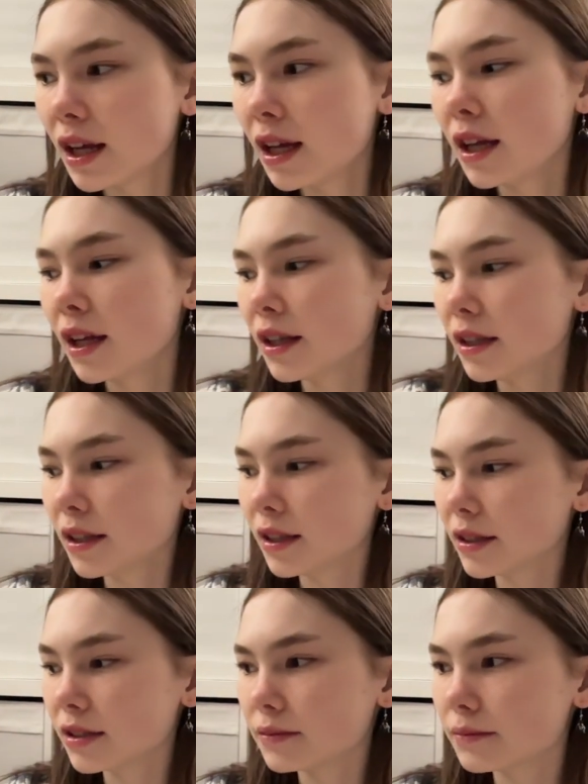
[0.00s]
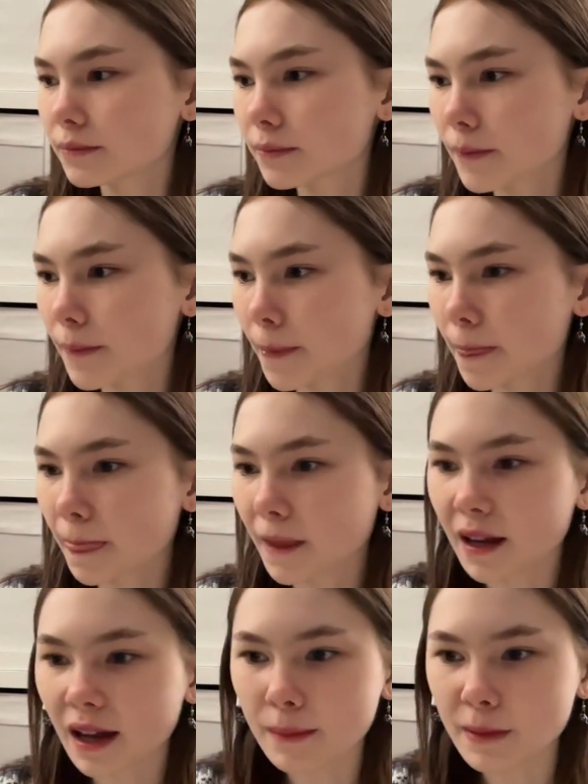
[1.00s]
And
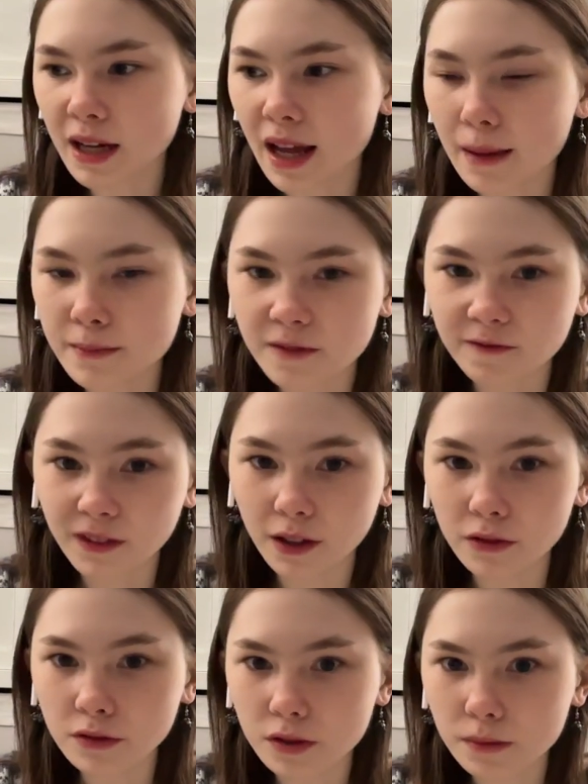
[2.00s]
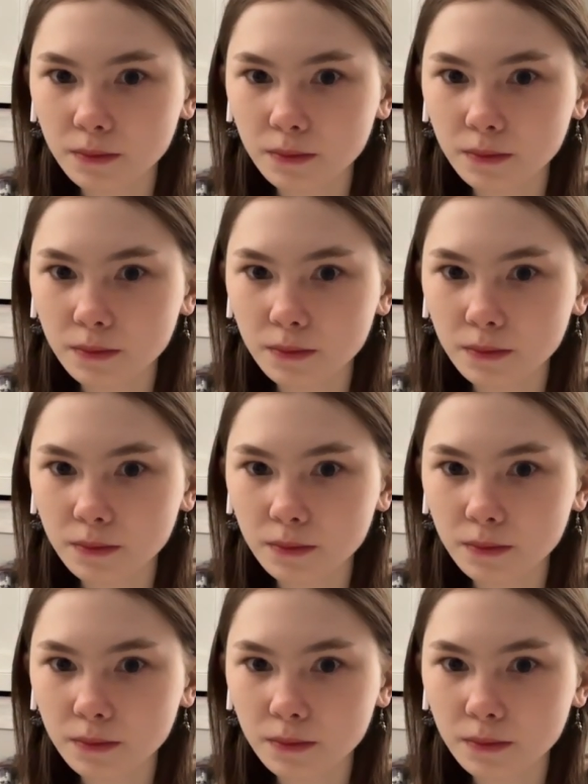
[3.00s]
I mean, it ebbs and flows,